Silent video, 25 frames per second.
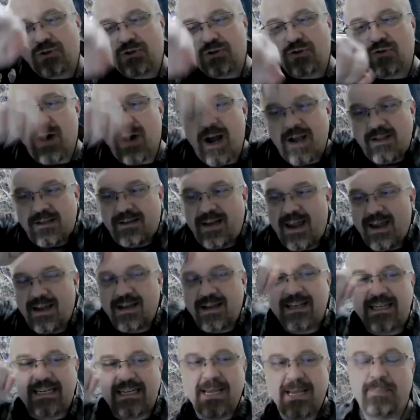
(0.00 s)
trying to take a
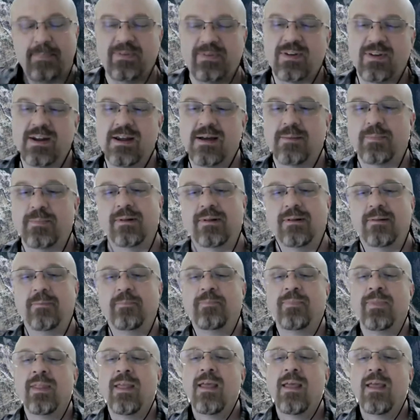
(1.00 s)
dip sample.